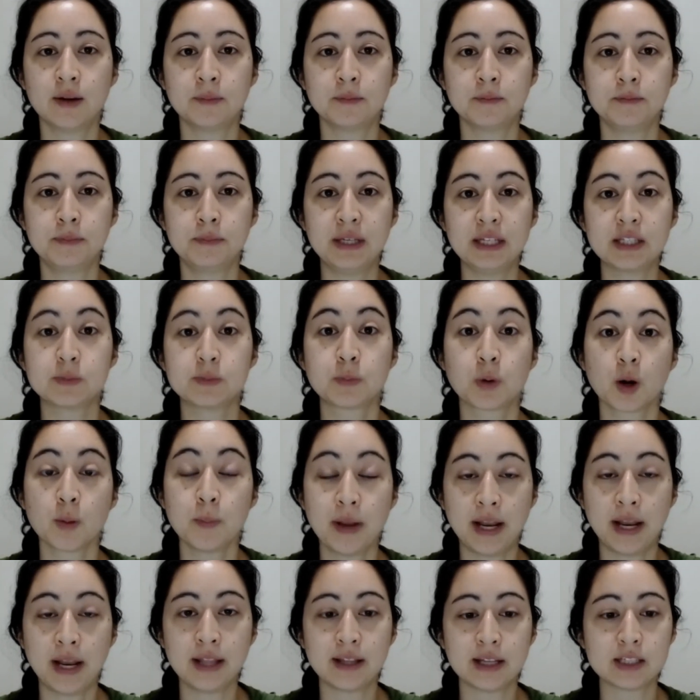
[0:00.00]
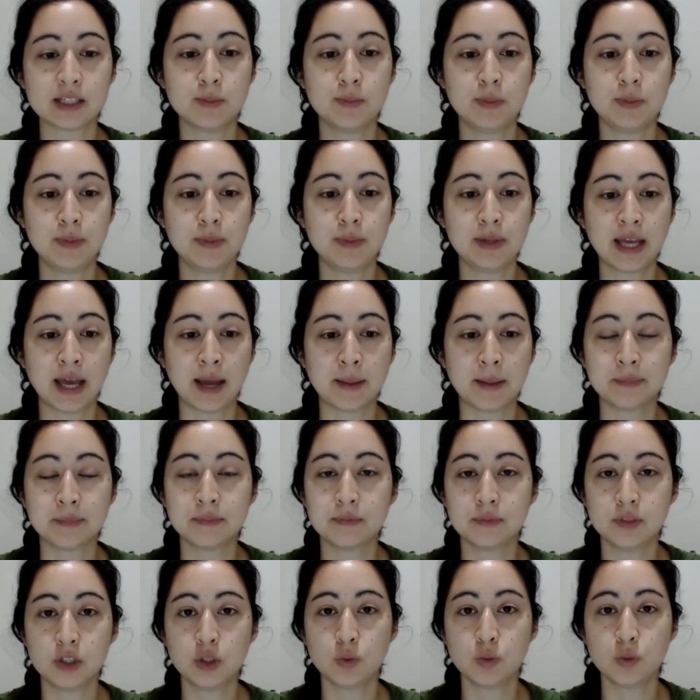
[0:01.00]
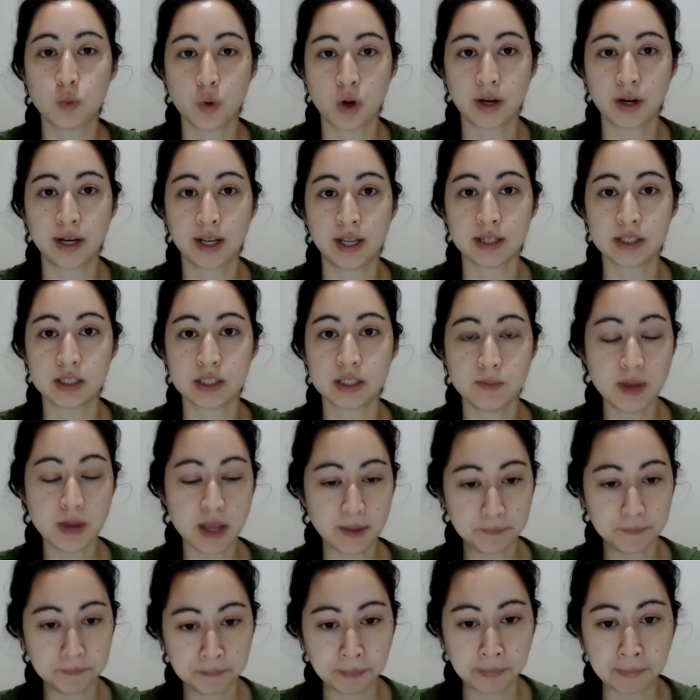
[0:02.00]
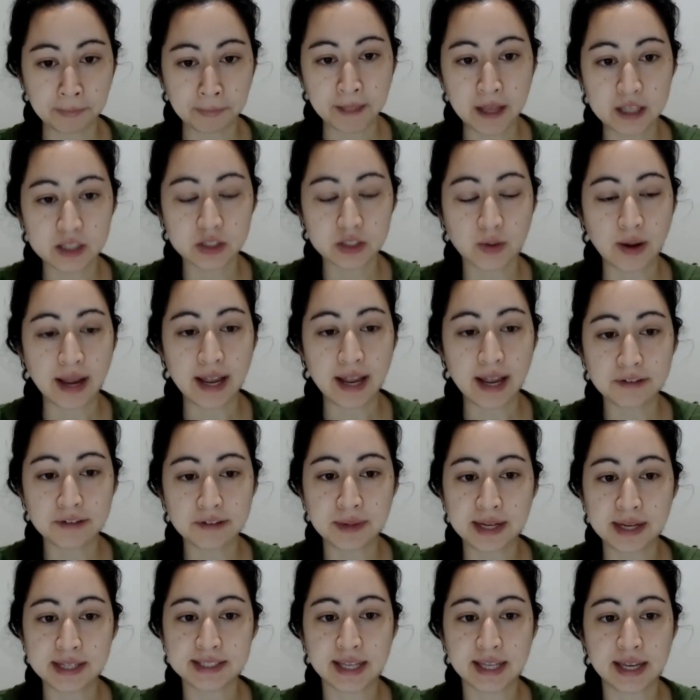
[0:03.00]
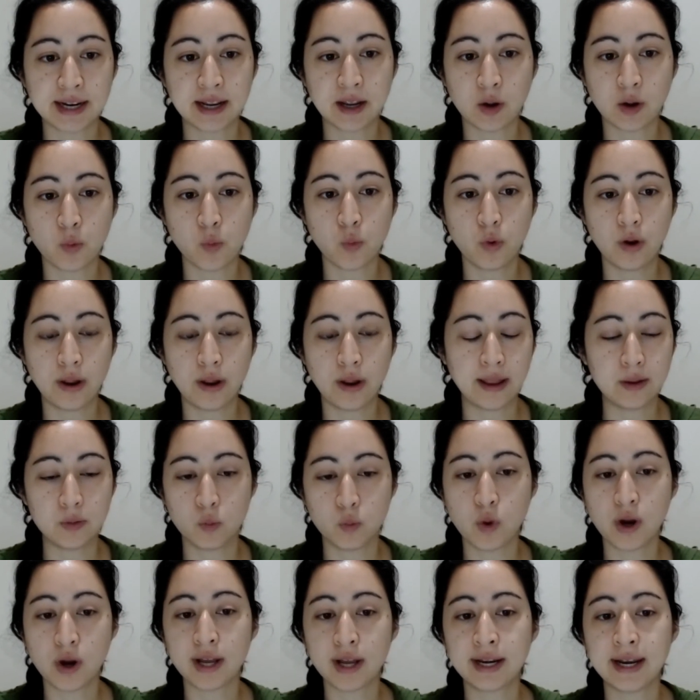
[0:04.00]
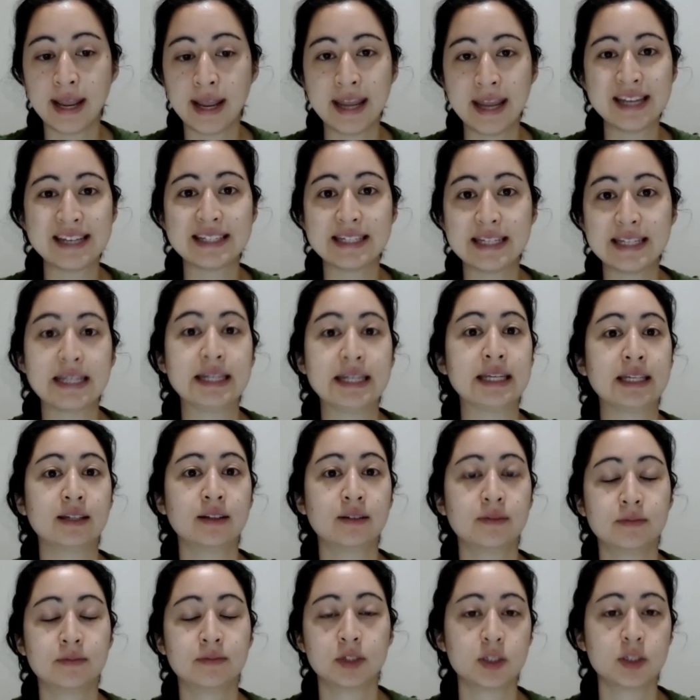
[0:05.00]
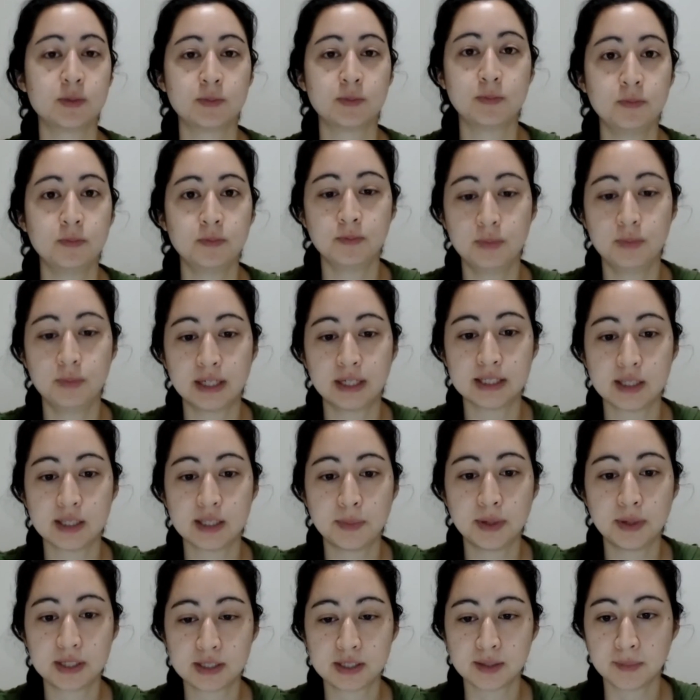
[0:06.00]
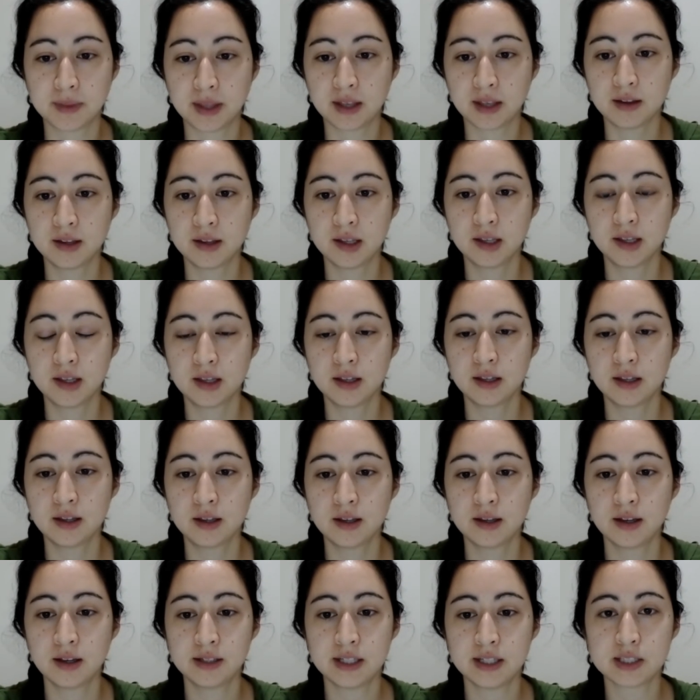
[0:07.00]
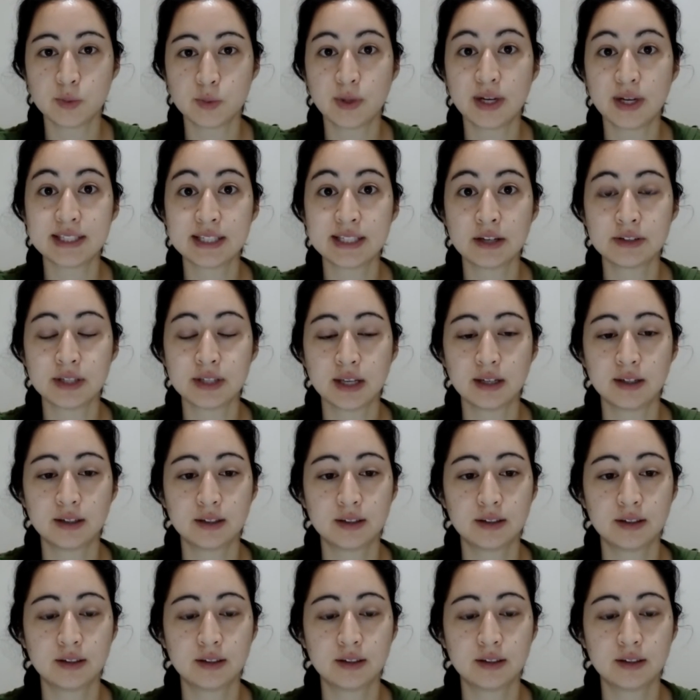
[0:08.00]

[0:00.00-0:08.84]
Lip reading: beats per minute, that's BPM, you want it to be. So I have mine set at 118 just because I picked something. And this is what it sounds like.